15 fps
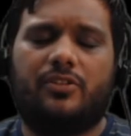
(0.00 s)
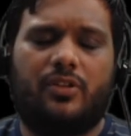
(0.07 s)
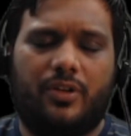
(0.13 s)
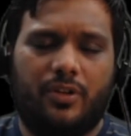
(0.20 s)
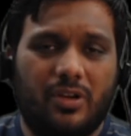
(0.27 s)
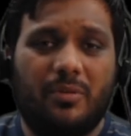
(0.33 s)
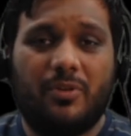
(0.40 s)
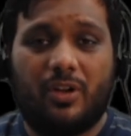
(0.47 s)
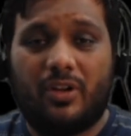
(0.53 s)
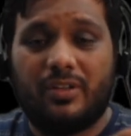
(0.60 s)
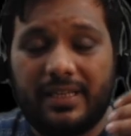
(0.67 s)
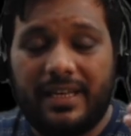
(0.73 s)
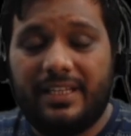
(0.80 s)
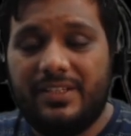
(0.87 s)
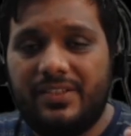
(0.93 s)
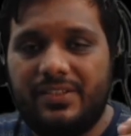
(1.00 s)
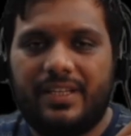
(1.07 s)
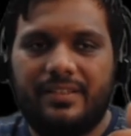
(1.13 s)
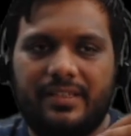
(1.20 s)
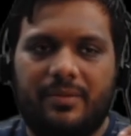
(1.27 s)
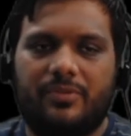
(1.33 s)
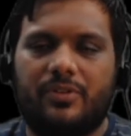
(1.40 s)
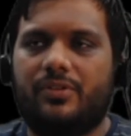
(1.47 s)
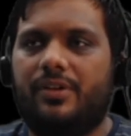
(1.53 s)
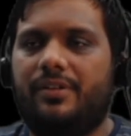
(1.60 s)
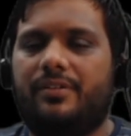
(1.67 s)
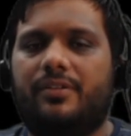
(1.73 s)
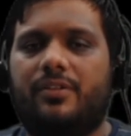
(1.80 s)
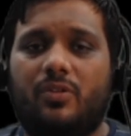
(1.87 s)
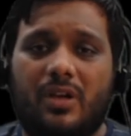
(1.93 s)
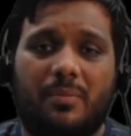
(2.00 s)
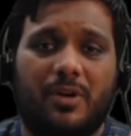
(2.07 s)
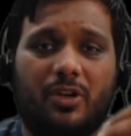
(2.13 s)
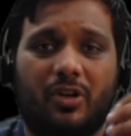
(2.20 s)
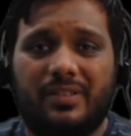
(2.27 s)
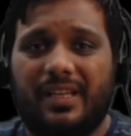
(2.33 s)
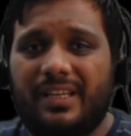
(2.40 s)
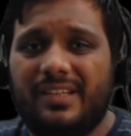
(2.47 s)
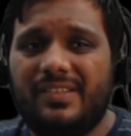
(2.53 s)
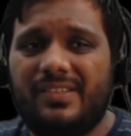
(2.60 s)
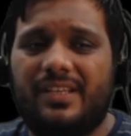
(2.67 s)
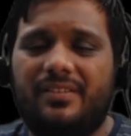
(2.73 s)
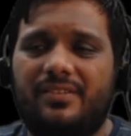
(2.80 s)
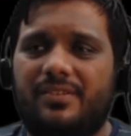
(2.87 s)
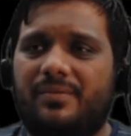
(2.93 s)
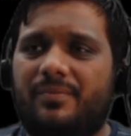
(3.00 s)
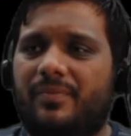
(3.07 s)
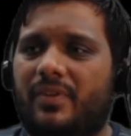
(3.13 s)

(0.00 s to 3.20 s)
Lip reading: you come across an instance, you come across an instance